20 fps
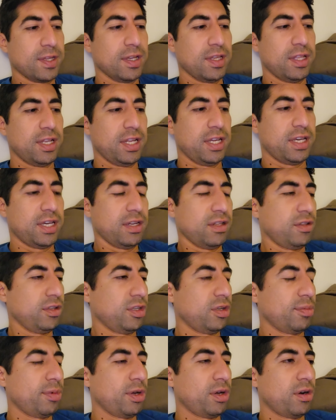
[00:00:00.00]
Then I kind of looked
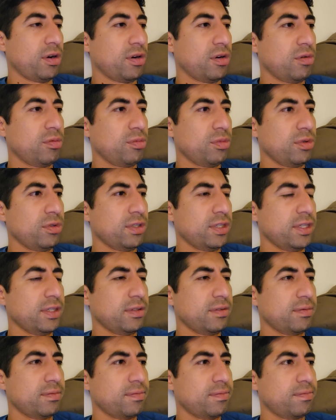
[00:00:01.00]
at my arm. I was
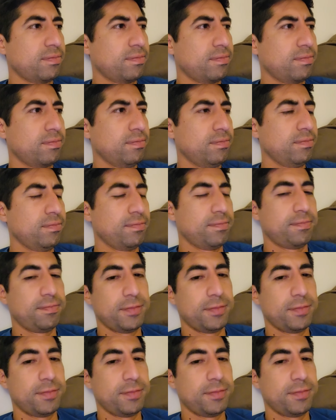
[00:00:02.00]
like, hmm.